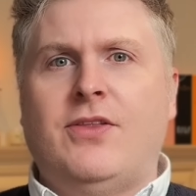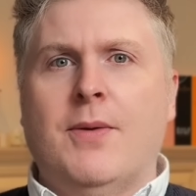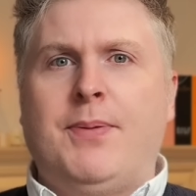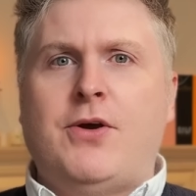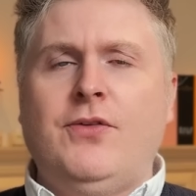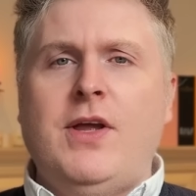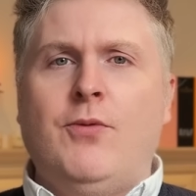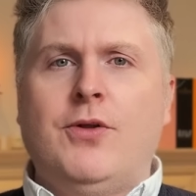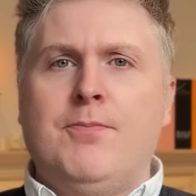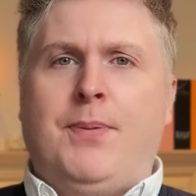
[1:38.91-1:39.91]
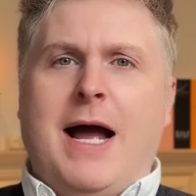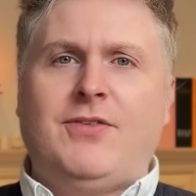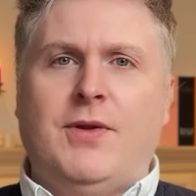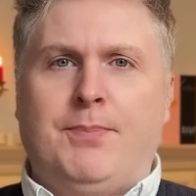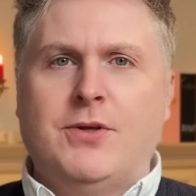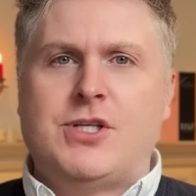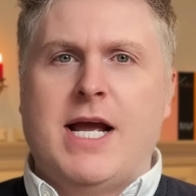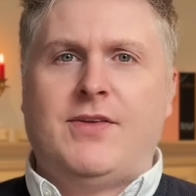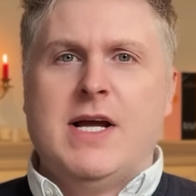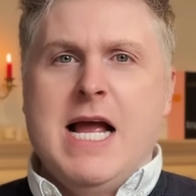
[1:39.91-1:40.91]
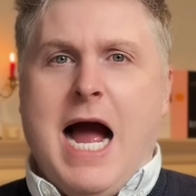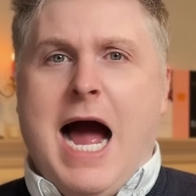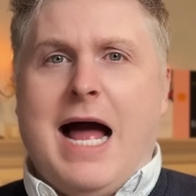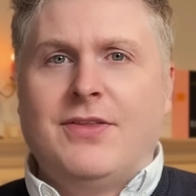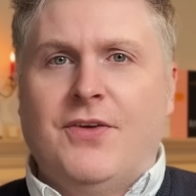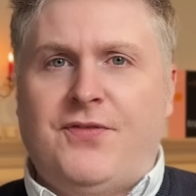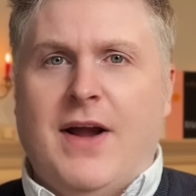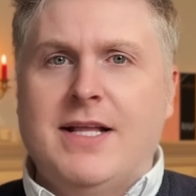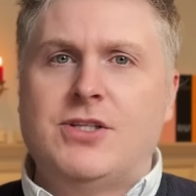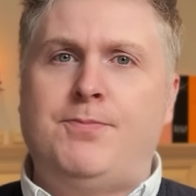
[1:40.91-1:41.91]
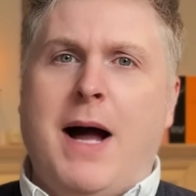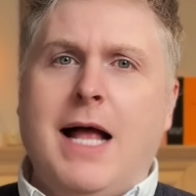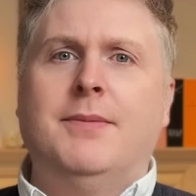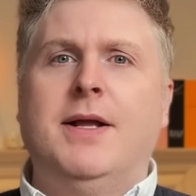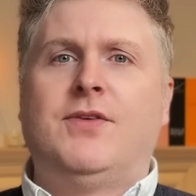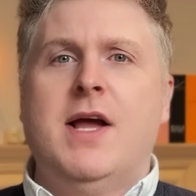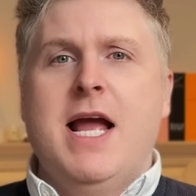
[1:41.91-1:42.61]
that because he wouldn't pass the budget at the French Parliament,